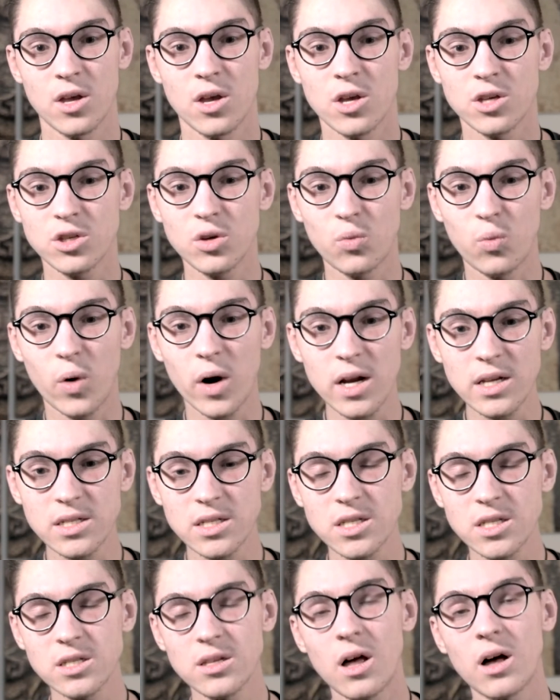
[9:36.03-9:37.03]
So what does
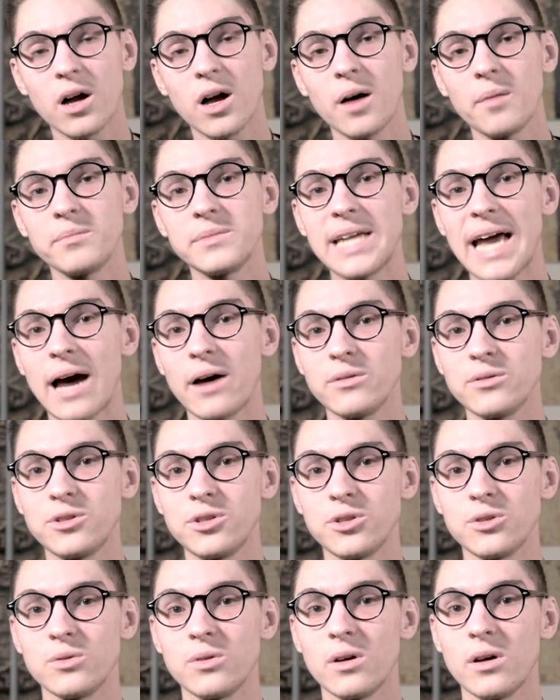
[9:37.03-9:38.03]
this all come down
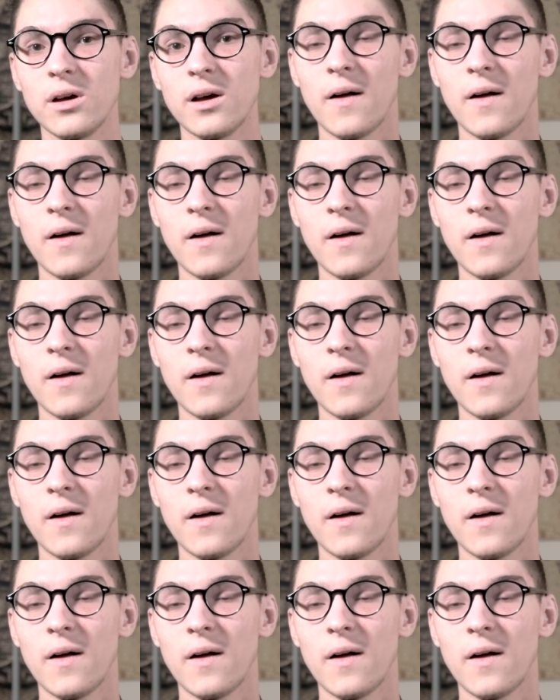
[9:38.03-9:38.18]
to?